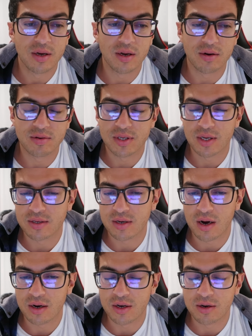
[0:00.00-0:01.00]
you know, is
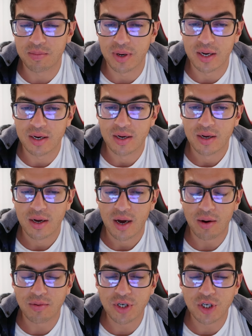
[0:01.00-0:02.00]
not good, but
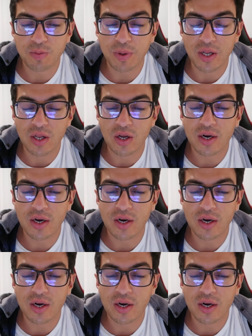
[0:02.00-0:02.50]
I would just be